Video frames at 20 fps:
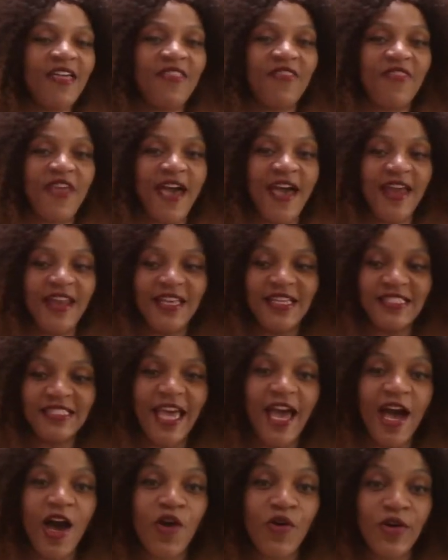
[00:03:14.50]
that is
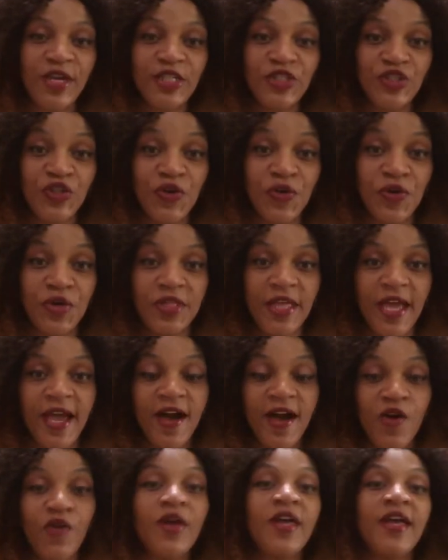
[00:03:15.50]
how it turned
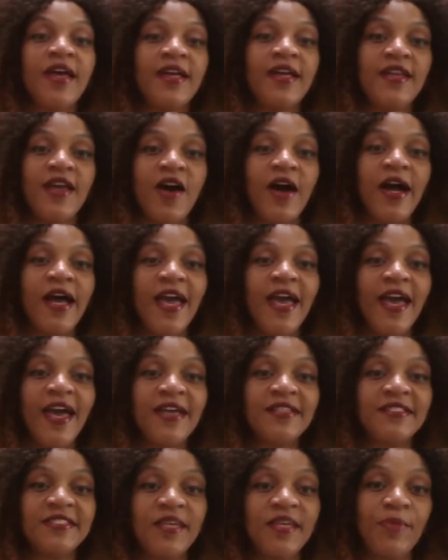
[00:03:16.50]
out. Now, I
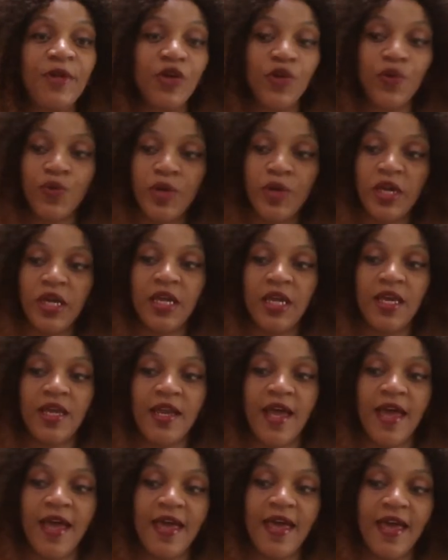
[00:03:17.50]
had some of the green and
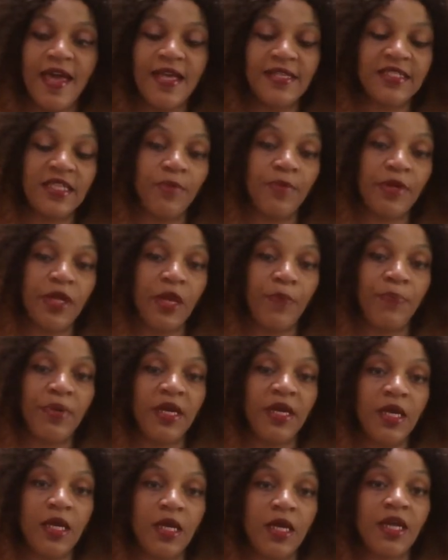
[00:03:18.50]
I had some of the
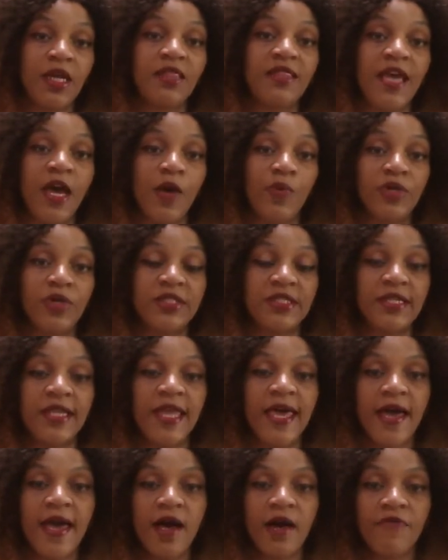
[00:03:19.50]
pink that was
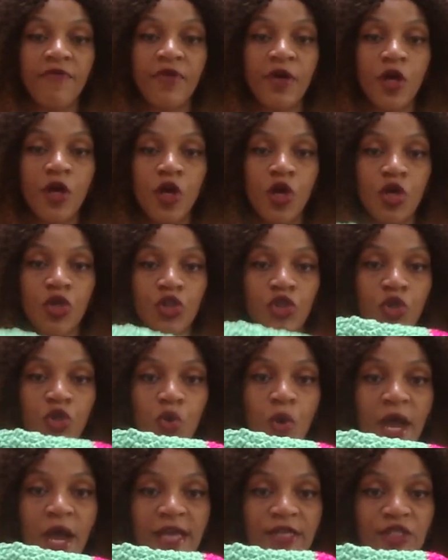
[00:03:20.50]
left
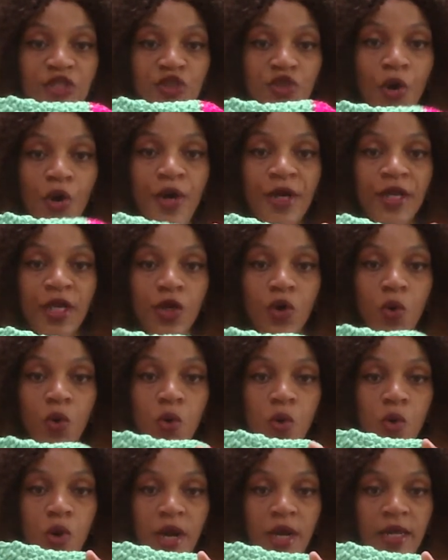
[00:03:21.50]
so I started
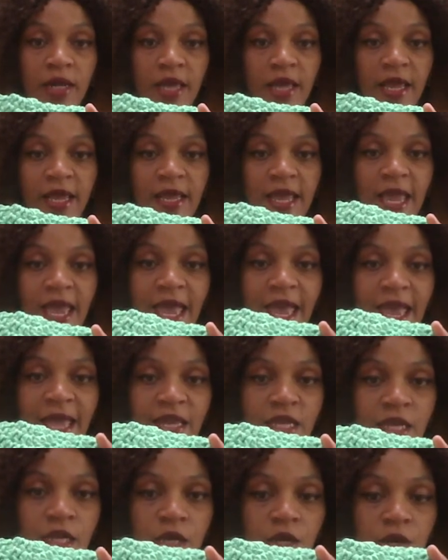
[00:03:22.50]
on a hat
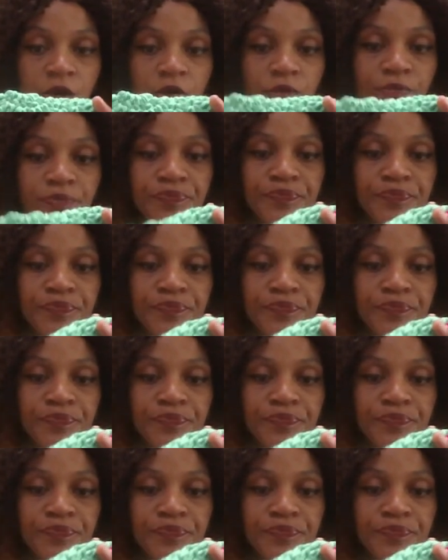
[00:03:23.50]
here.